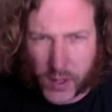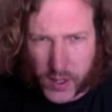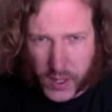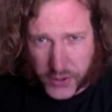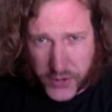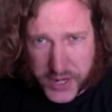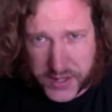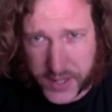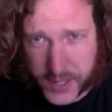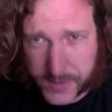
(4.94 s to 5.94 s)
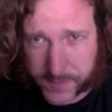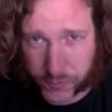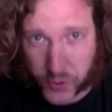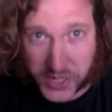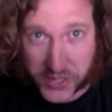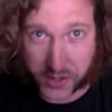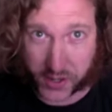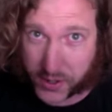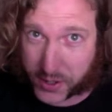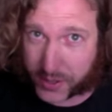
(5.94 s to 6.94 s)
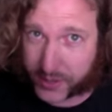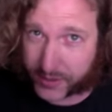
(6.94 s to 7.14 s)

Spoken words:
Andreas here, Grecian Thunder,